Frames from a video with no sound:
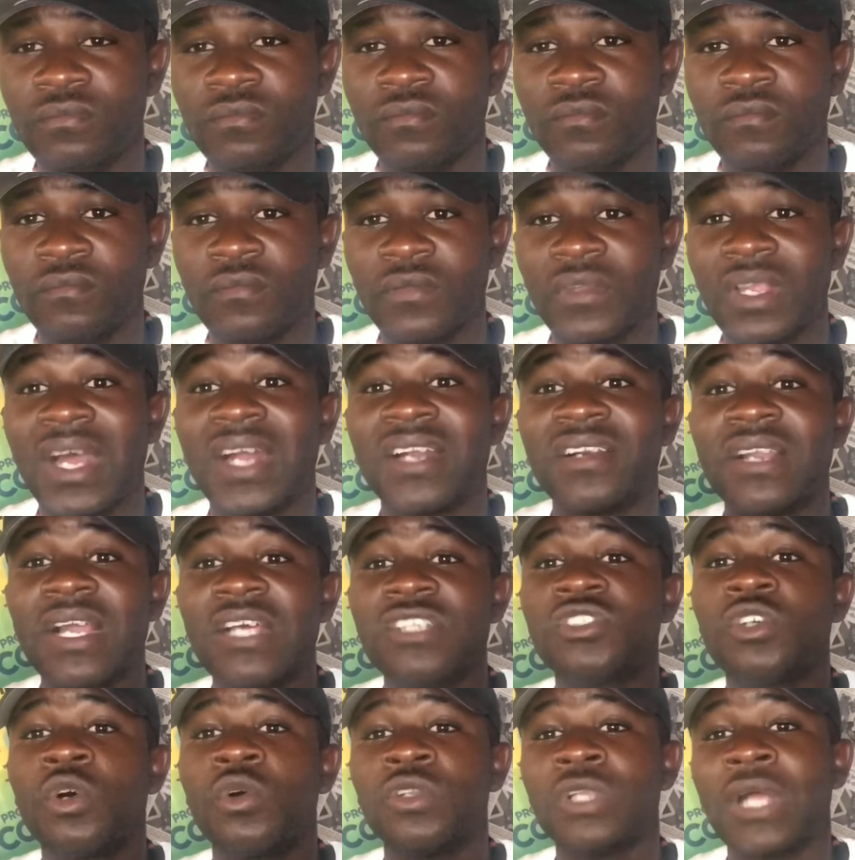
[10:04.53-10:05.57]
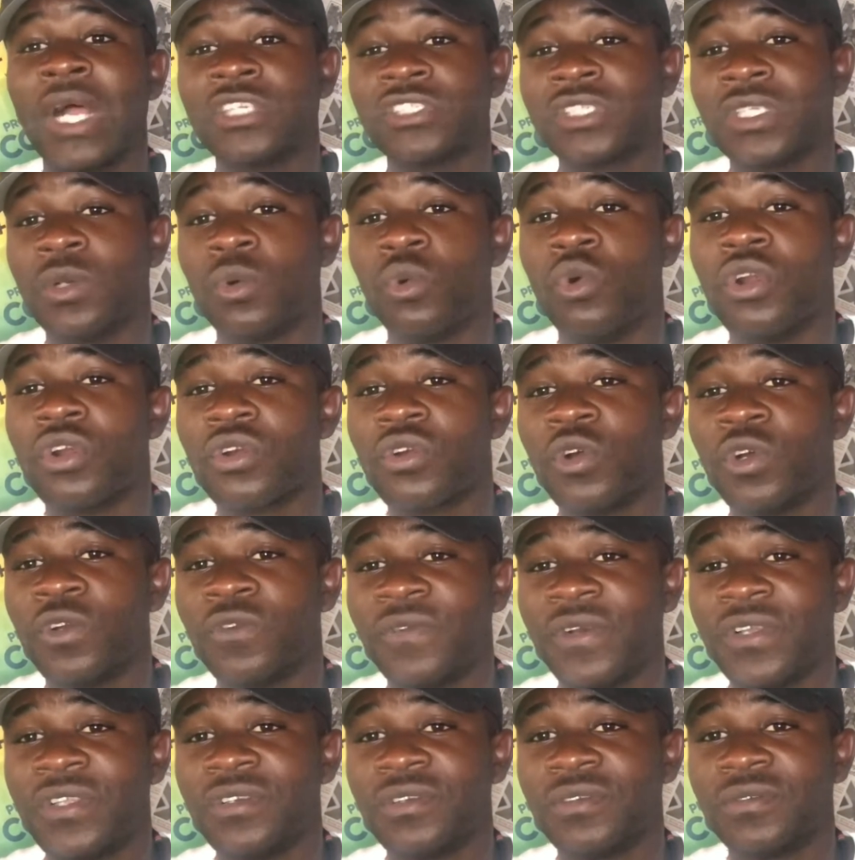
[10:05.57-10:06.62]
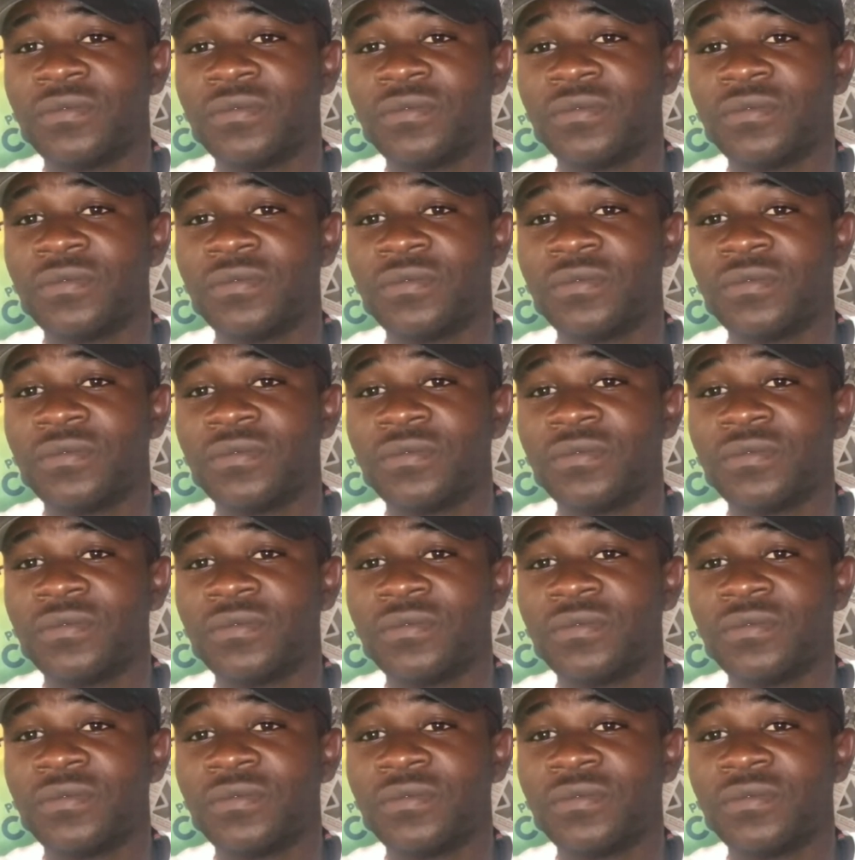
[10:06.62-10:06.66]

And that's how it actually work out for you.